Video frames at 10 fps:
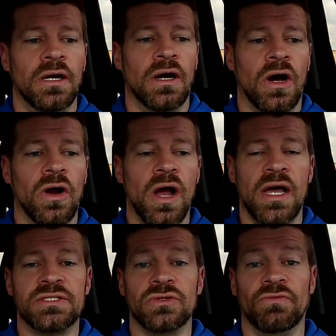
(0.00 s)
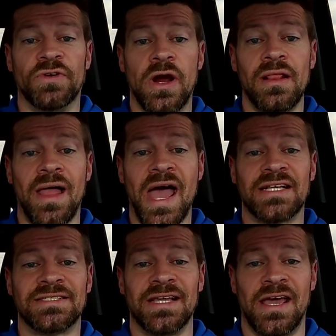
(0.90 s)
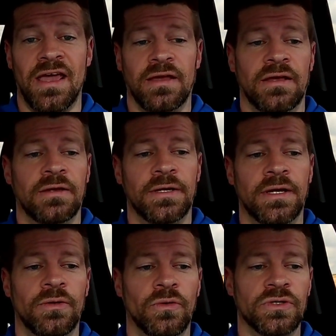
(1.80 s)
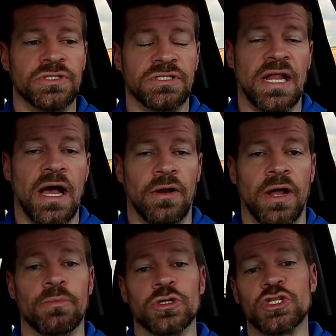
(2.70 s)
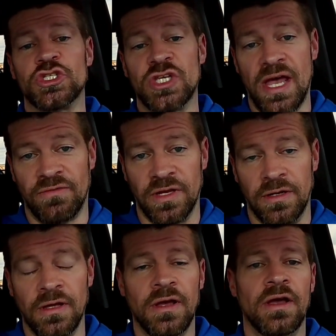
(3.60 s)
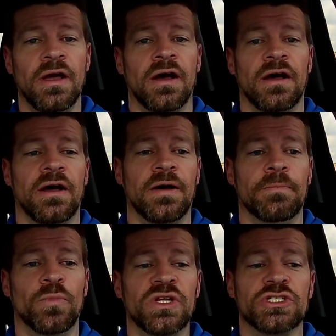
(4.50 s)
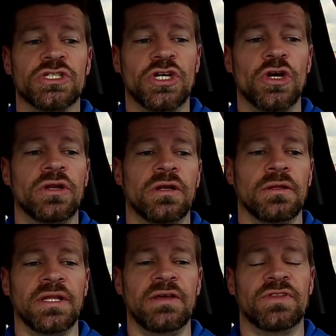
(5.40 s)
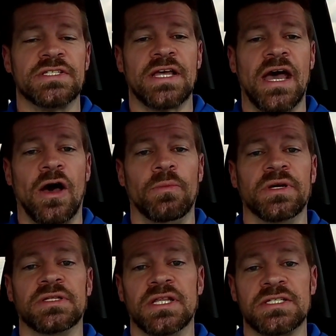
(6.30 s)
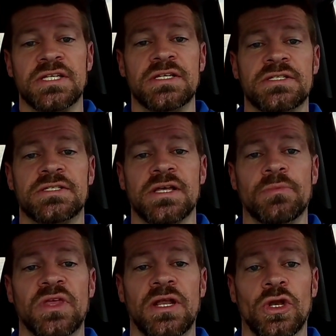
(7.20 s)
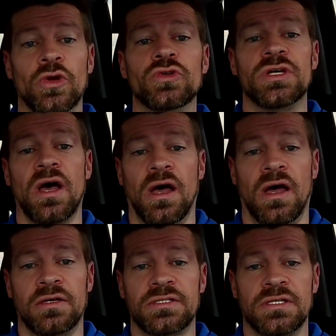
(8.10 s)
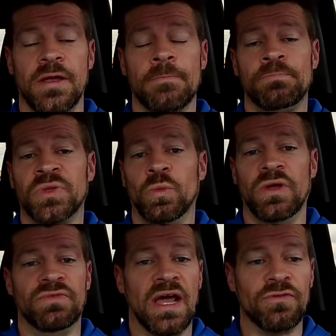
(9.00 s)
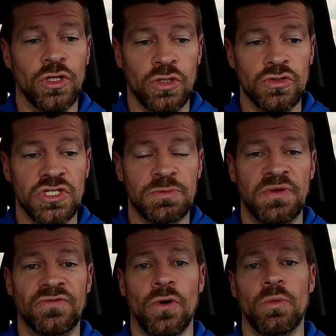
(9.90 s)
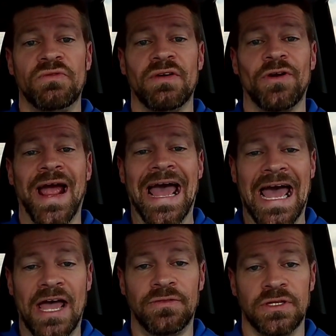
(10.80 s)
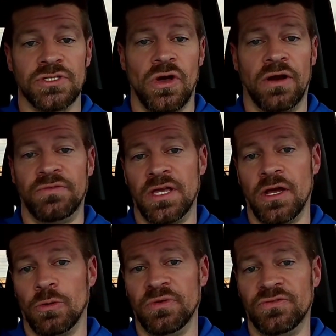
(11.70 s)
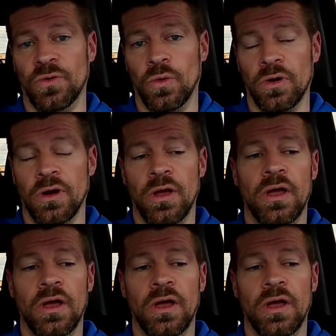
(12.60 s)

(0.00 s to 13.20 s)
Alright, so the very last thing, which is now number 7, we just couldn't leave this out, but this is something new to us. We've never used this before, we've never had this on a vehicle before.